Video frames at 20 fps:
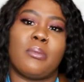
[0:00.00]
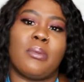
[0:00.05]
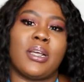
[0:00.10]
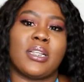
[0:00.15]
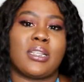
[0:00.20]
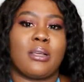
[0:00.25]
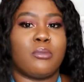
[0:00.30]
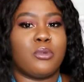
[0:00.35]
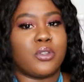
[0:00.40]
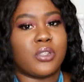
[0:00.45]
By
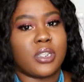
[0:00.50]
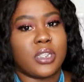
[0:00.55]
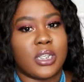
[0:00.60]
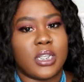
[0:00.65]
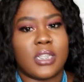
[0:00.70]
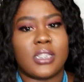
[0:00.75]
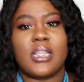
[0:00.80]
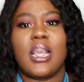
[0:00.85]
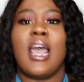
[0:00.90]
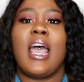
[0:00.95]
the time you see
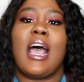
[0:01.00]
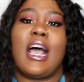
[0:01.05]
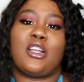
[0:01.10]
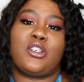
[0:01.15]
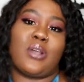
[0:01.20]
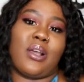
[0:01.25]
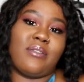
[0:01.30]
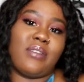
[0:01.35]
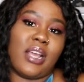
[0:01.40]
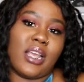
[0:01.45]
this, I
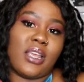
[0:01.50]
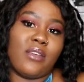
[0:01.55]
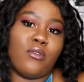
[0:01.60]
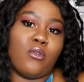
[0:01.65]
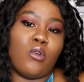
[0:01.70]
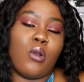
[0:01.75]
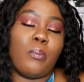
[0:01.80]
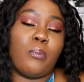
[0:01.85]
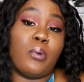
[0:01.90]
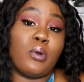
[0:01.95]
should have that
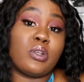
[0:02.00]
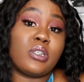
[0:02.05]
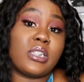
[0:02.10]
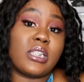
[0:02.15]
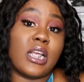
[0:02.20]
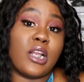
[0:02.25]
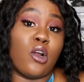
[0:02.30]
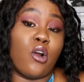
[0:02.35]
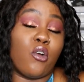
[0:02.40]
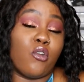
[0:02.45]
giveaway
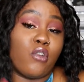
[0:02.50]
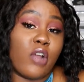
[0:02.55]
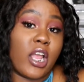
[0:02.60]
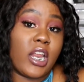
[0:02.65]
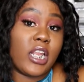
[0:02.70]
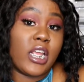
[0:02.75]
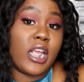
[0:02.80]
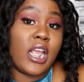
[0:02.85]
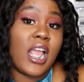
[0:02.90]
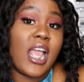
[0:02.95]
posted
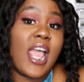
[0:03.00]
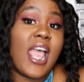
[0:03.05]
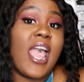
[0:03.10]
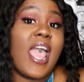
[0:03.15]
already.